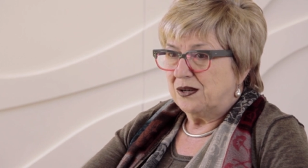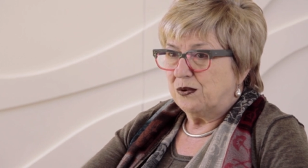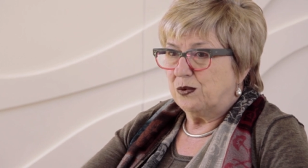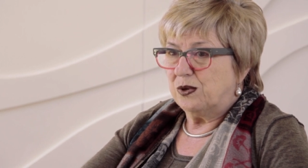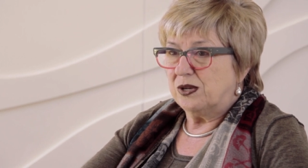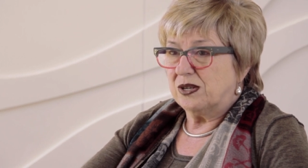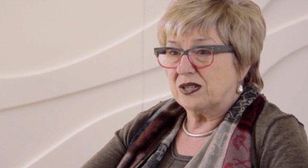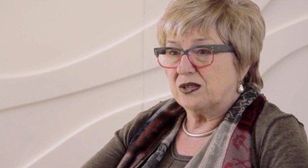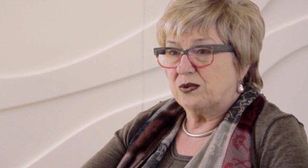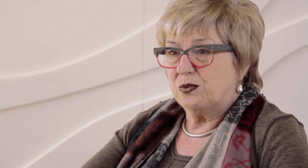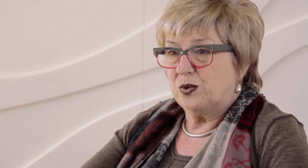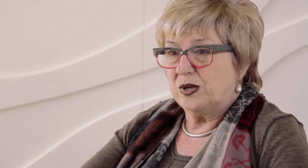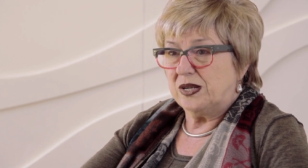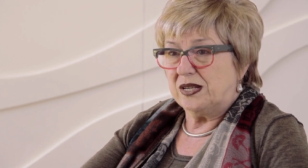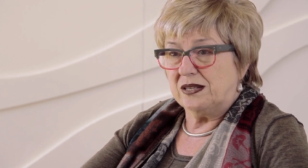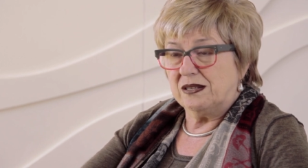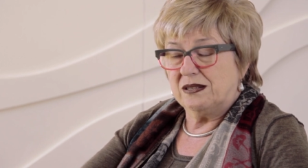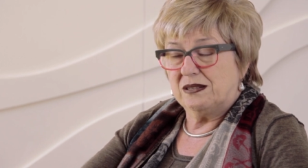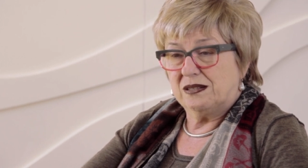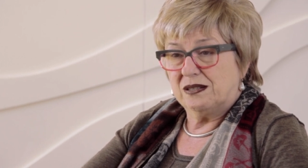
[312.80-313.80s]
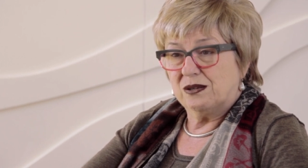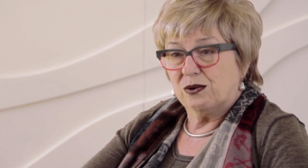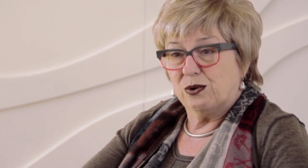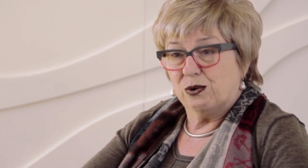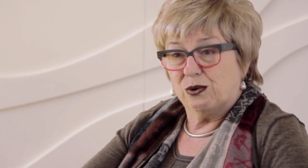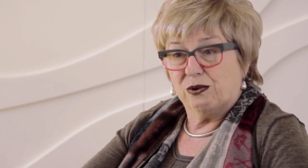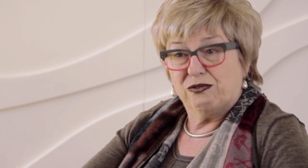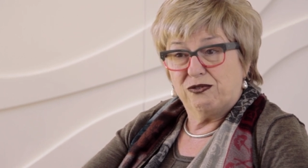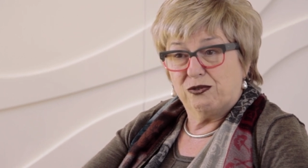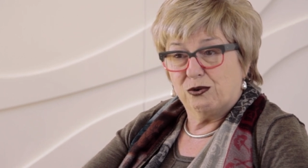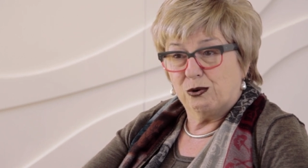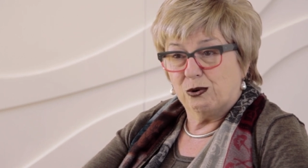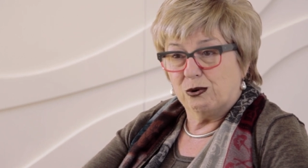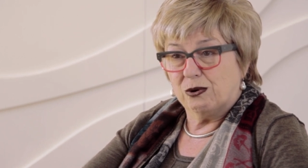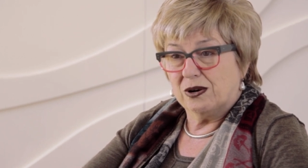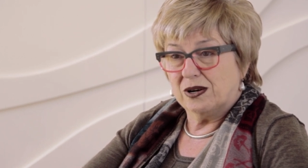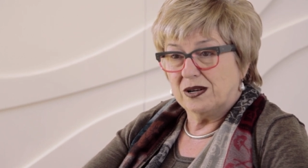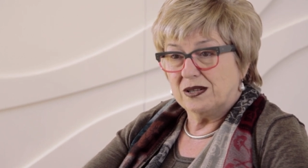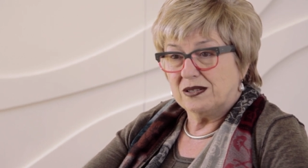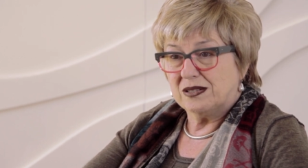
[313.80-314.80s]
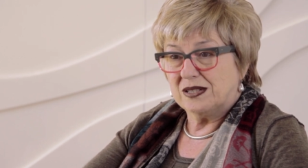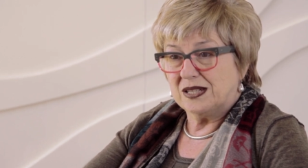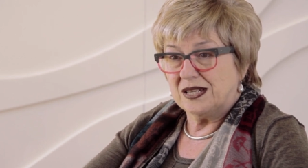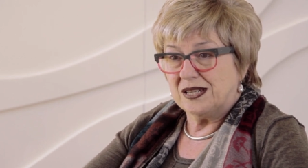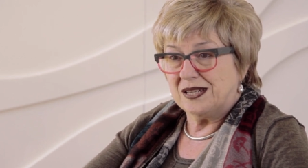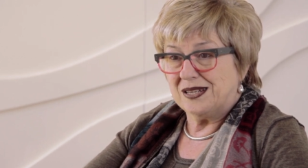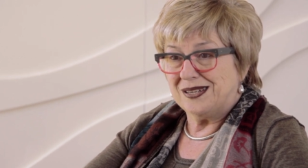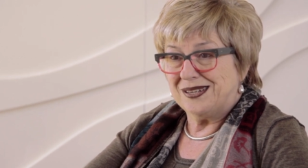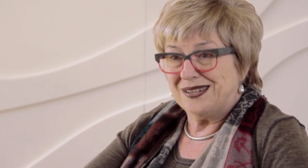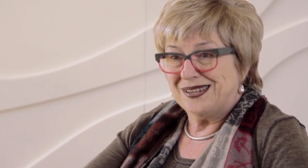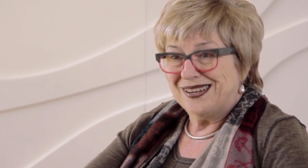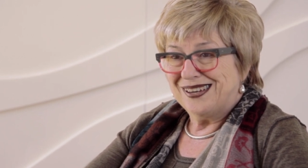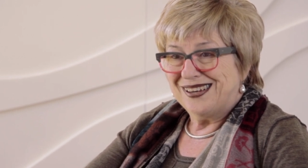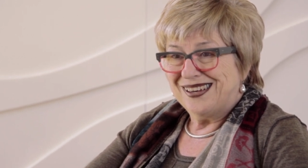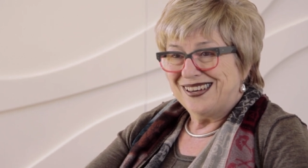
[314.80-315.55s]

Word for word: worked with or for the